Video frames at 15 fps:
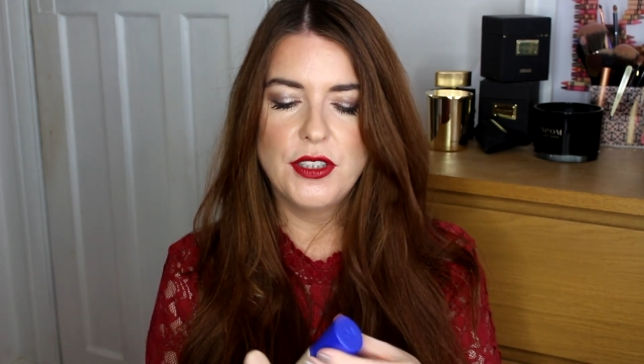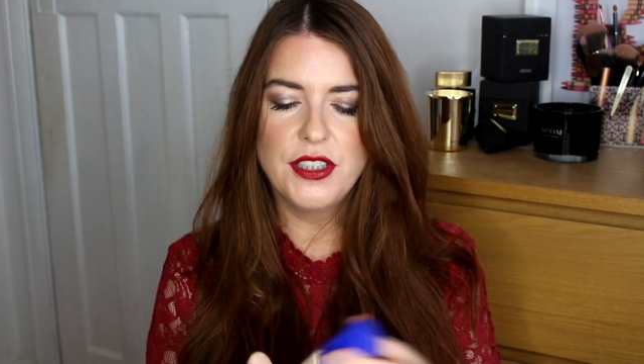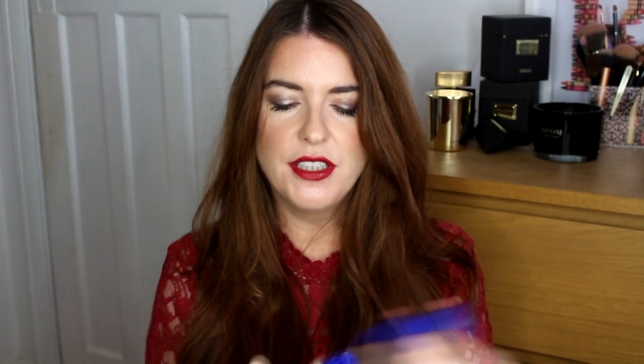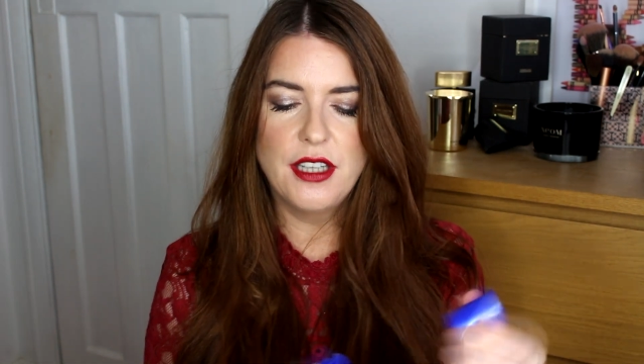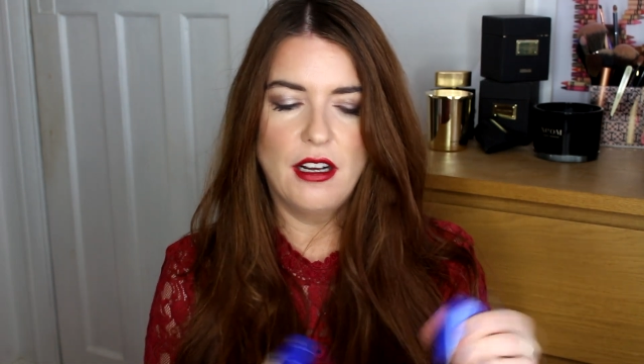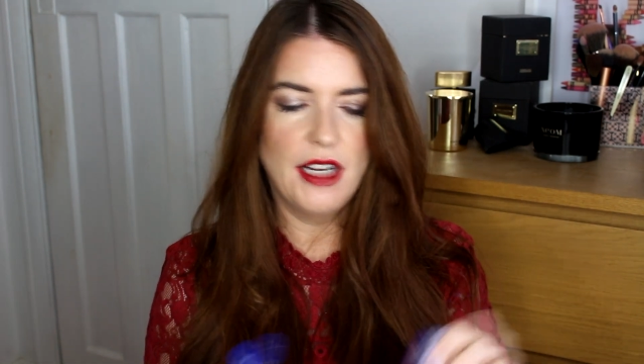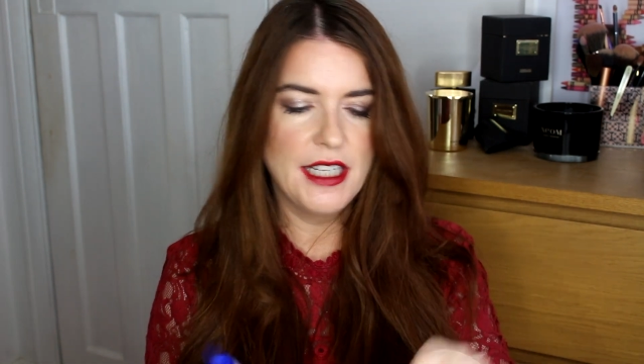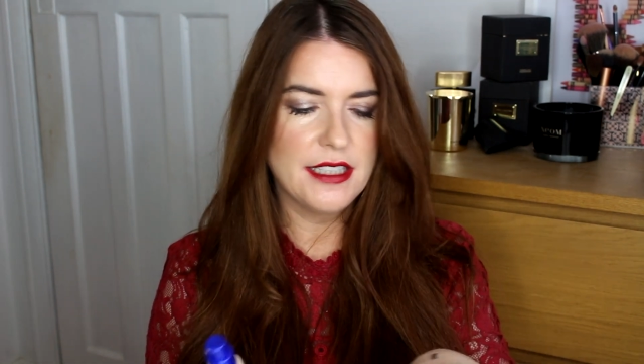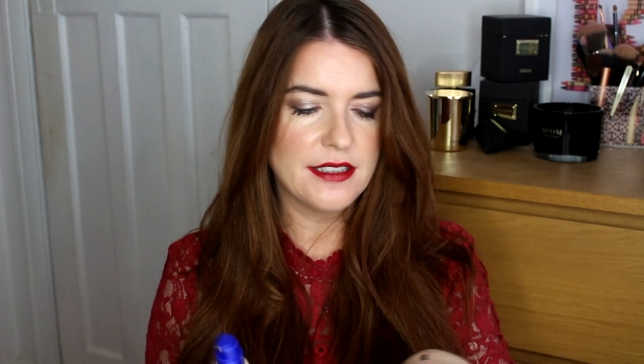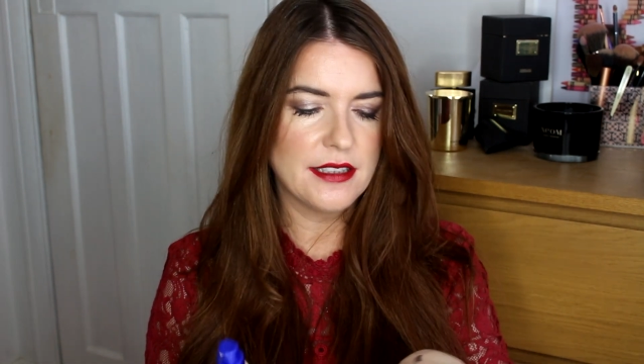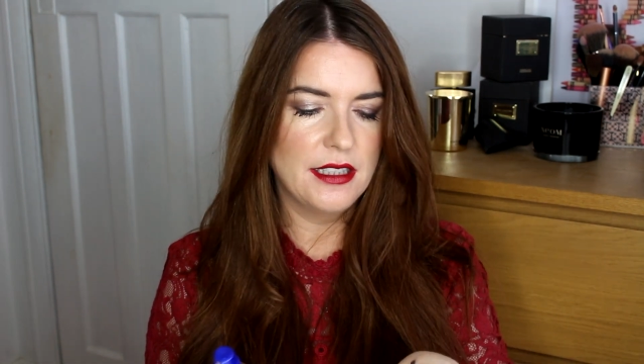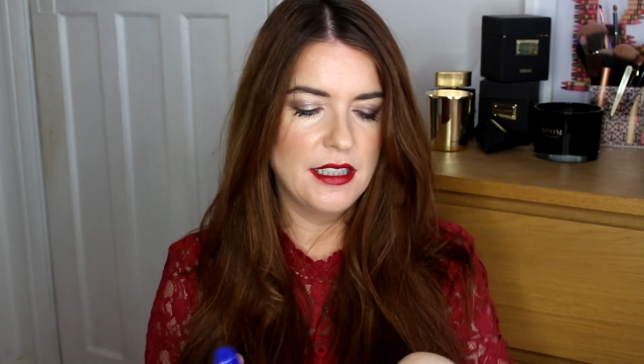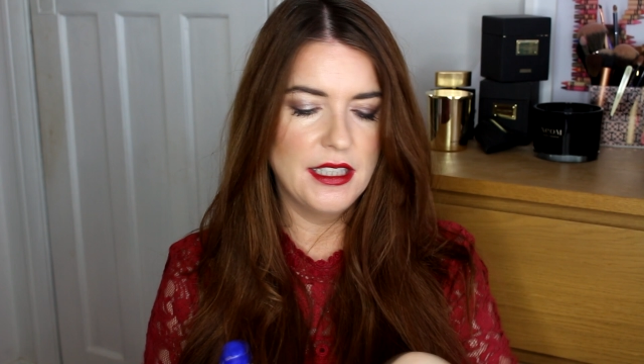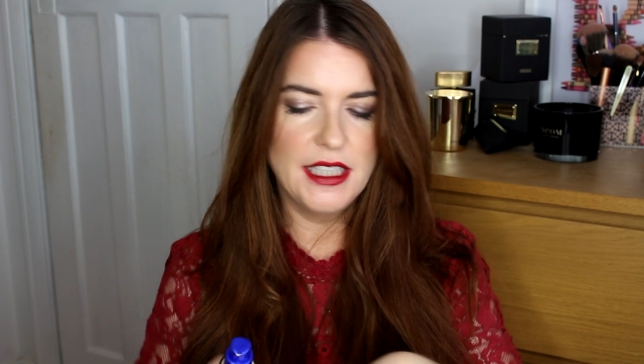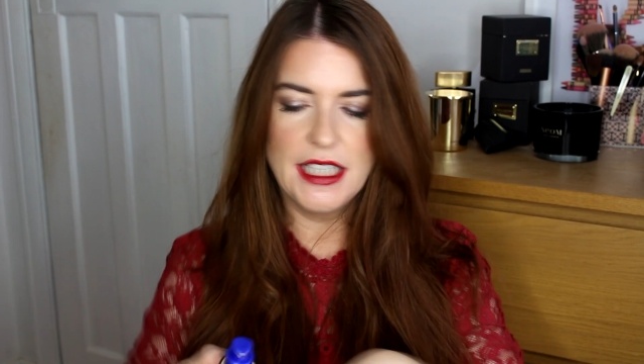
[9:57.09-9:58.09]
light
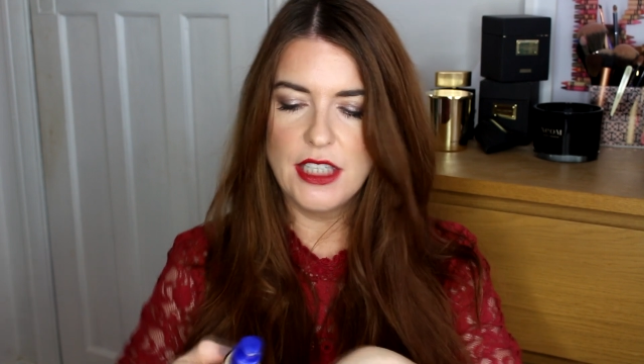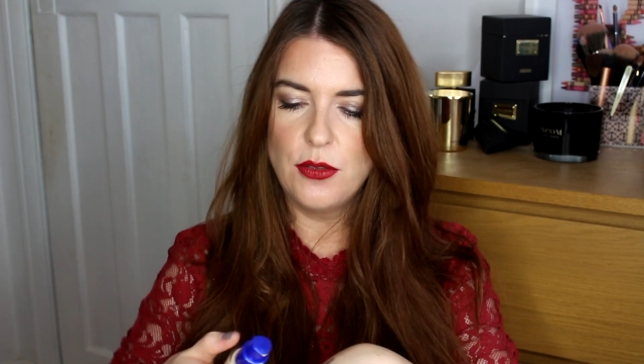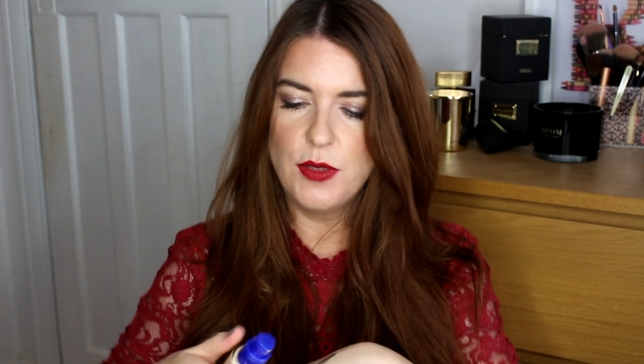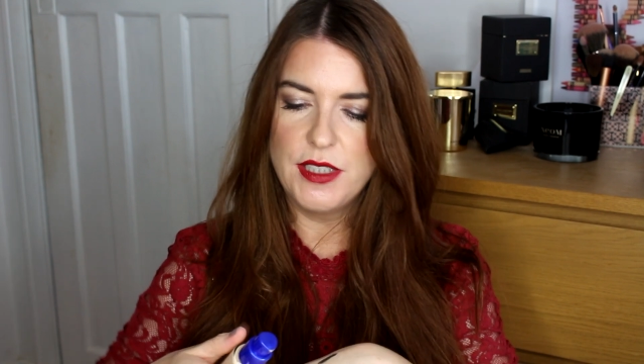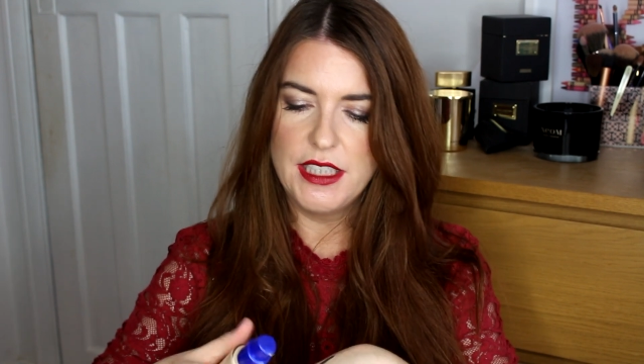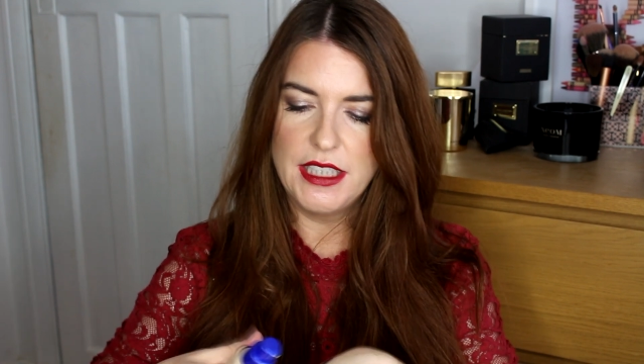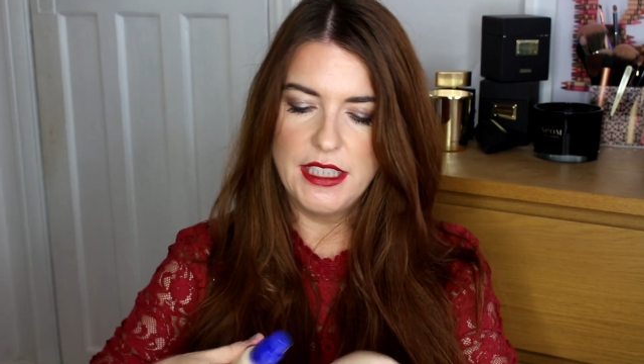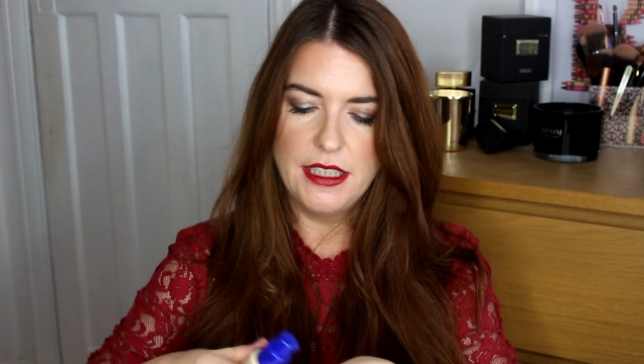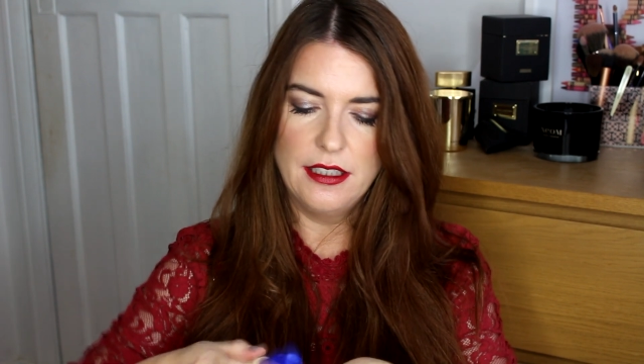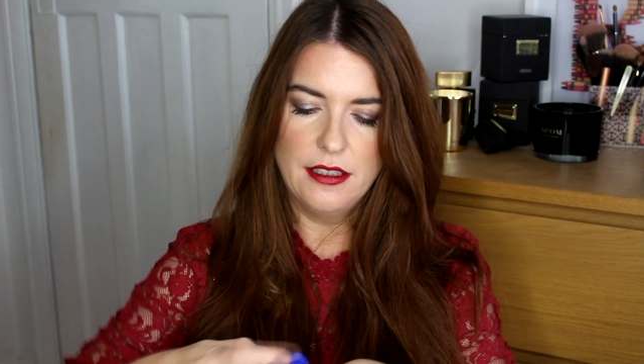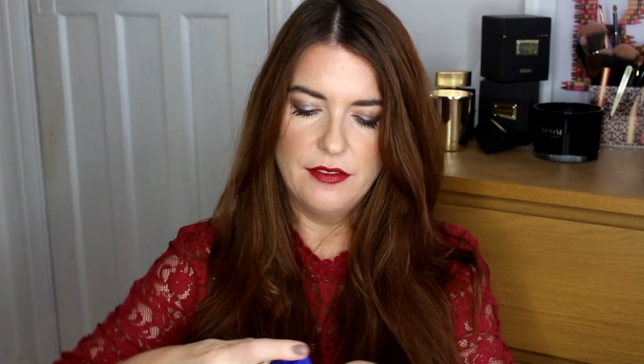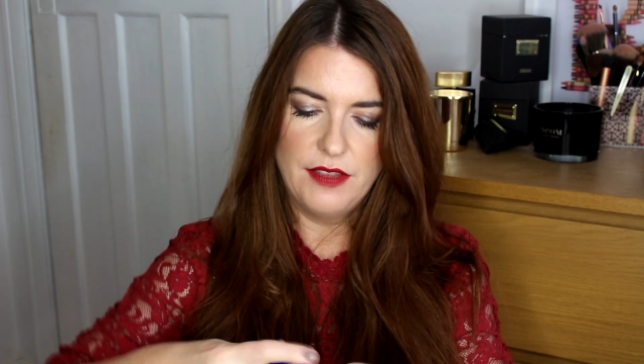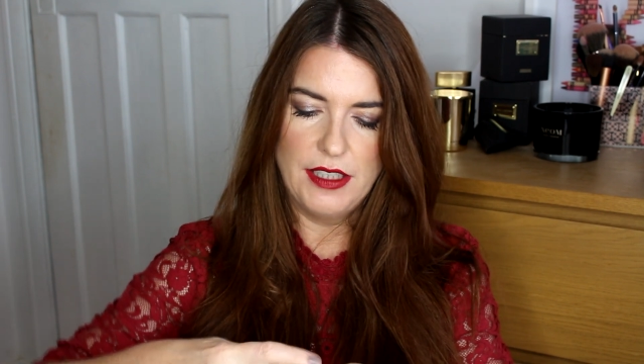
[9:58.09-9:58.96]
liquidy